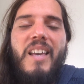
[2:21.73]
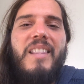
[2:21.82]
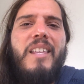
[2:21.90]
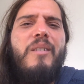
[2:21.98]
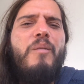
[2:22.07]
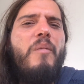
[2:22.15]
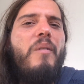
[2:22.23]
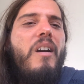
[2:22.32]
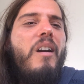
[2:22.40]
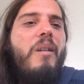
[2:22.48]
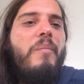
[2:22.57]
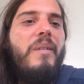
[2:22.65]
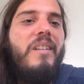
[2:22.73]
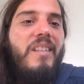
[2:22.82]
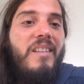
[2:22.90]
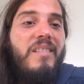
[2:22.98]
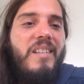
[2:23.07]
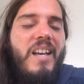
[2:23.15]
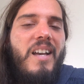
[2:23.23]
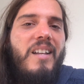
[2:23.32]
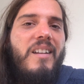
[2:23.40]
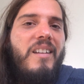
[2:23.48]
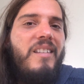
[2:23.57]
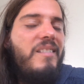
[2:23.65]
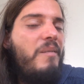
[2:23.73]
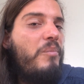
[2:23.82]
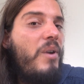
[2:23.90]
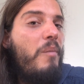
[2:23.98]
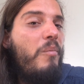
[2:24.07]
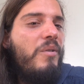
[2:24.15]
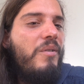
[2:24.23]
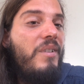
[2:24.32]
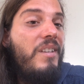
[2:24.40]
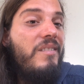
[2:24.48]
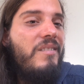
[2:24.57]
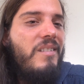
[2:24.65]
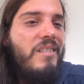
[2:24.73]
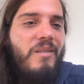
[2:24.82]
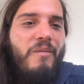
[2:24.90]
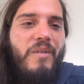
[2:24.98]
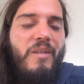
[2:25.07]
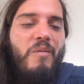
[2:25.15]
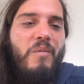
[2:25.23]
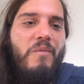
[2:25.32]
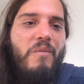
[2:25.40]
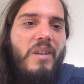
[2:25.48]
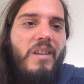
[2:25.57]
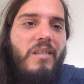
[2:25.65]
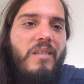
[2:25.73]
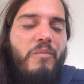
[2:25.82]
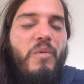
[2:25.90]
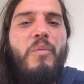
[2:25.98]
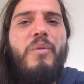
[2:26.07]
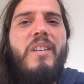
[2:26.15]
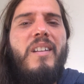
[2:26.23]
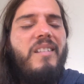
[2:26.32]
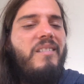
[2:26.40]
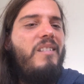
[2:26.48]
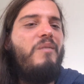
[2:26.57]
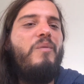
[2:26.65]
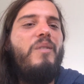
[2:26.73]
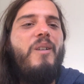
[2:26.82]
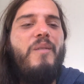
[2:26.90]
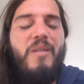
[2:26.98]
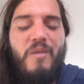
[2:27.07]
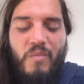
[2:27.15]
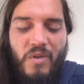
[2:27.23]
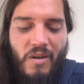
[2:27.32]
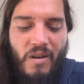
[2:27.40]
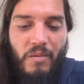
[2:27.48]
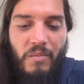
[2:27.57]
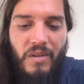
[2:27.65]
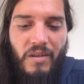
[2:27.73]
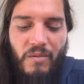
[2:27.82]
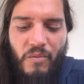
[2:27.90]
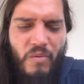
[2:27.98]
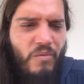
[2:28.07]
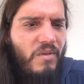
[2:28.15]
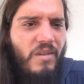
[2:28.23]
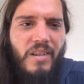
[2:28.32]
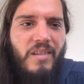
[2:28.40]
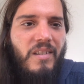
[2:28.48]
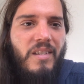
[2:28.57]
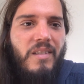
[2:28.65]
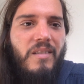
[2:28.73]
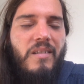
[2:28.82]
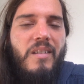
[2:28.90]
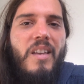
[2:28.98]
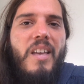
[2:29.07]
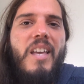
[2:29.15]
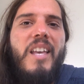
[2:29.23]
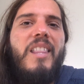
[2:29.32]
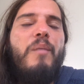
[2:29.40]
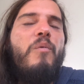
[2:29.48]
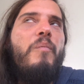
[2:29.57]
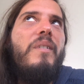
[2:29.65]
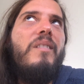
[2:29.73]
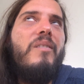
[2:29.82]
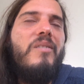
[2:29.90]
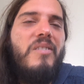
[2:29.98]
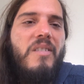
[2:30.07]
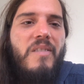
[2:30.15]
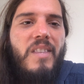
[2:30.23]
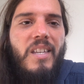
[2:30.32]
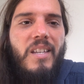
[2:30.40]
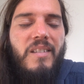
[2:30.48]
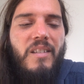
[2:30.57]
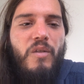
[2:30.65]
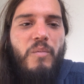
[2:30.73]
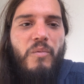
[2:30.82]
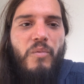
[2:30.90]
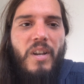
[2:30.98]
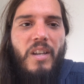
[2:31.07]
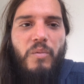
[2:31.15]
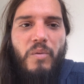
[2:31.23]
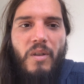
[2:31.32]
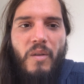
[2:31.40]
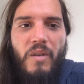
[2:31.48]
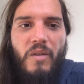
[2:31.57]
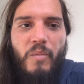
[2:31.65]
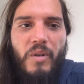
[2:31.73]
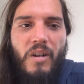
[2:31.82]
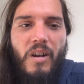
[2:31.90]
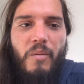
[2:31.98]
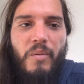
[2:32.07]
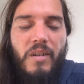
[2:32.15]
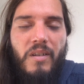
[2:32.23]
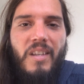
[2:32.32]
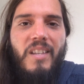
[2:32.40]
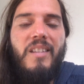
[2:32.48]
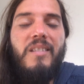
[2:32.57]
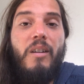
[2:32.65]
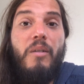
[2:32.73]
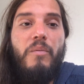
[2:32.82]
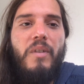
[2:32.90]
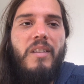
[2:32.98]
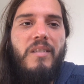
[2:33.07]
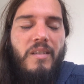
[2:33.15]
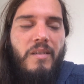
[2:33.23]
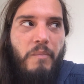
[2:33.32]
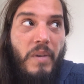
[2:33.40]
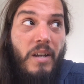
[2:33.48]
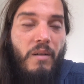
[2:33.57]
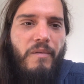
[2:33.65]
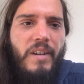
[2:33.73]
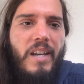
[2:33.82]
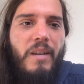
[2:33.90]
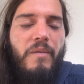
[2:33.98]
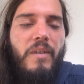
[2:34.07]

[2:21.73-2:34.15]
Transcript: The human heartbeat is that is the primordial instinct of the human race. We wouldn't exist without the human heartbeat. We wouldn't exist. There would be no such a thing as a human race without the human heartbeat. It's our it's it's part of life.